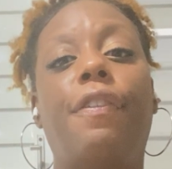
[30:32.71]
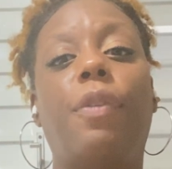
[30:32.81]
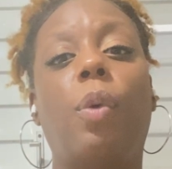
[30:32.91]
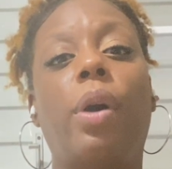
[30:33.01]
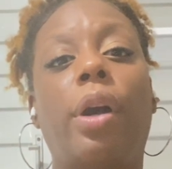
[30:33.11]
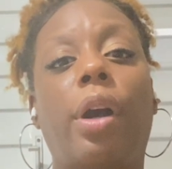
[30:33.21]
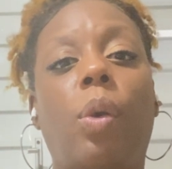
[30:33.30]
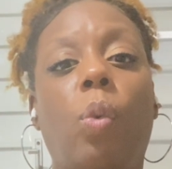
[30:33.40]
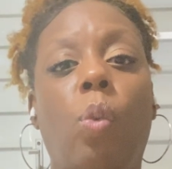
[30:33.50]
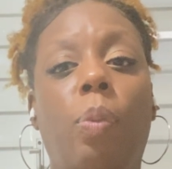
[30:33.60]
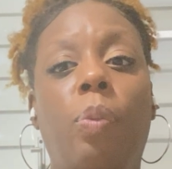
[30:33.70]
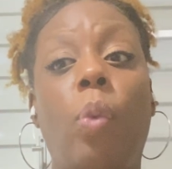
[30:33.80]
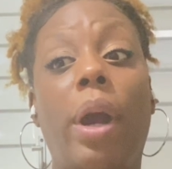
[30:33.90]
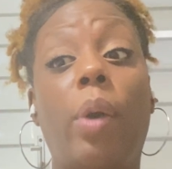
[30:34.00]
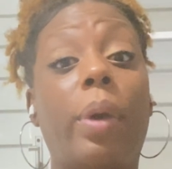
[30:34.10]
for
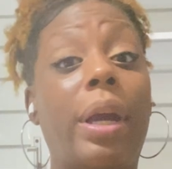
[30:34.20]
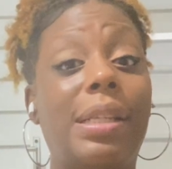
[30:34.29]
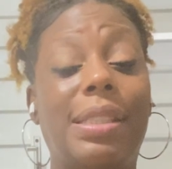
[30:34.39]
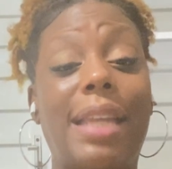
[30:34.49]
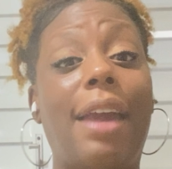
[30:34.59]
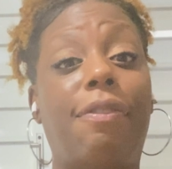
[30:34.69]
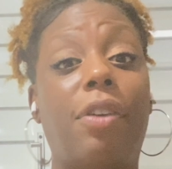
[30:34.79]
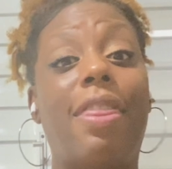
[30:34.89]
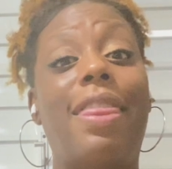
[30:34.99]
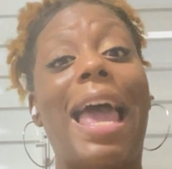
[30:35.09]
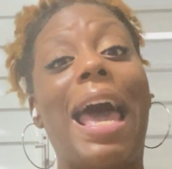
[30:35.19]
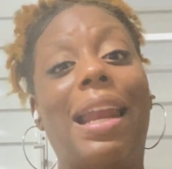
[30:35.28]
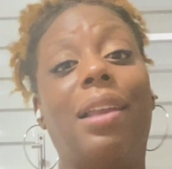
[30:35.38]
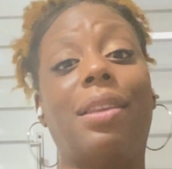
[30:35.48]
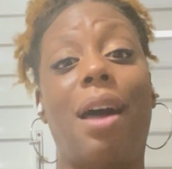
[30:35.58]
where we're going to stay for that
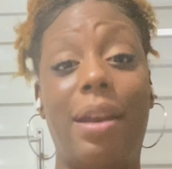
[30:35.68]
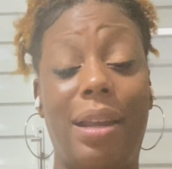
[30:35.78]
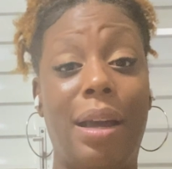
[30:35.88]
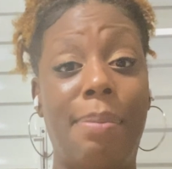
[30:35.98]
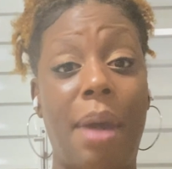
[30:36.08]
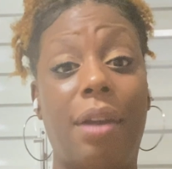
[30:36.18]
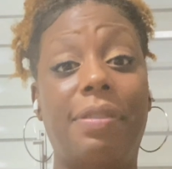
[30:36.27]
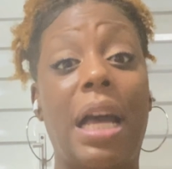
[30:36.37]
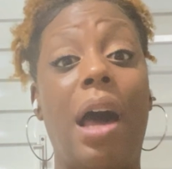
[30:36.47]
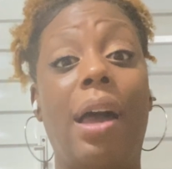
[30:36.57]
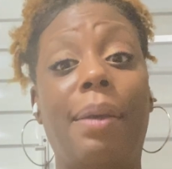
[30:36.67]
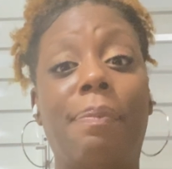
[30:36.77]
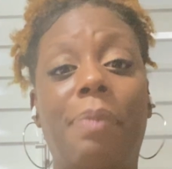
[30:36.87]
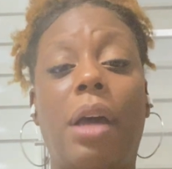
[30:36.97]
allotted amount of time.